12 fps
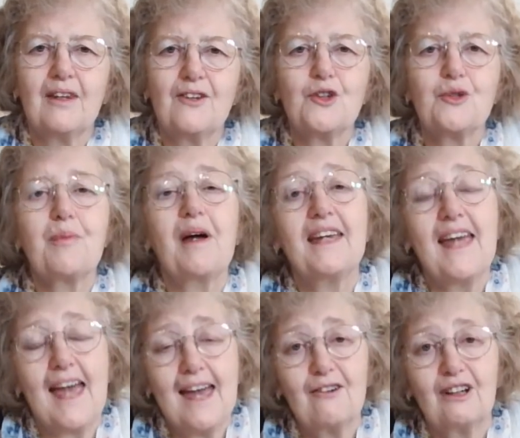just by
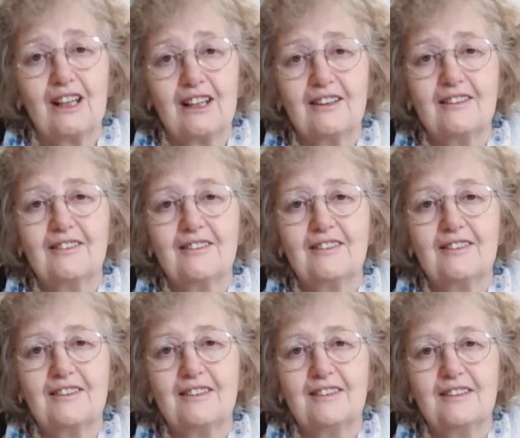caring
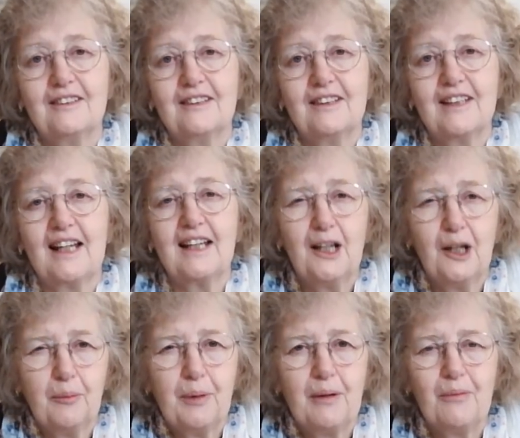that
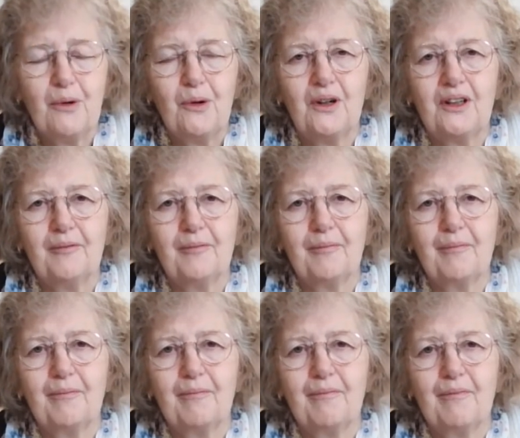little bit more,
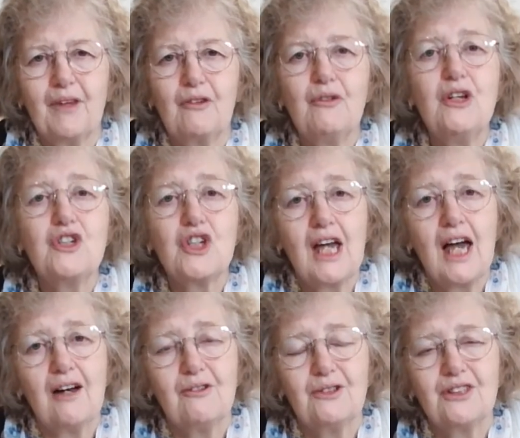reaching
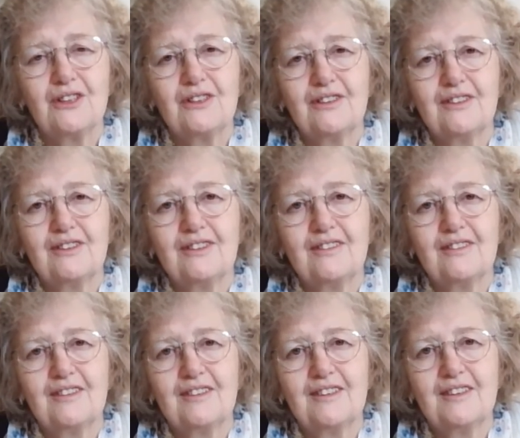out,
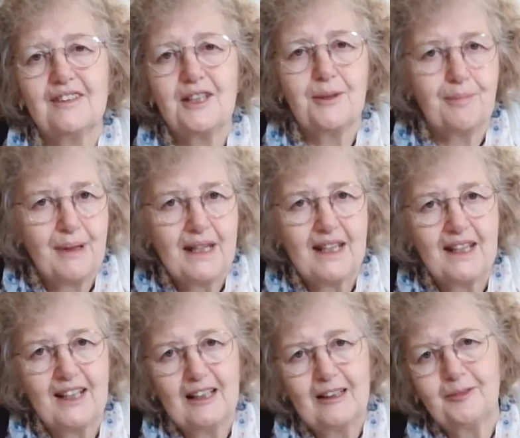
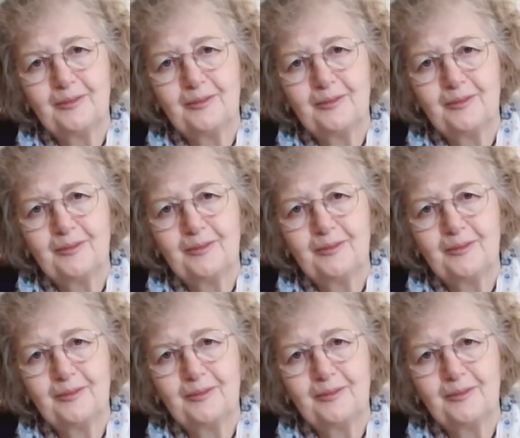speaking,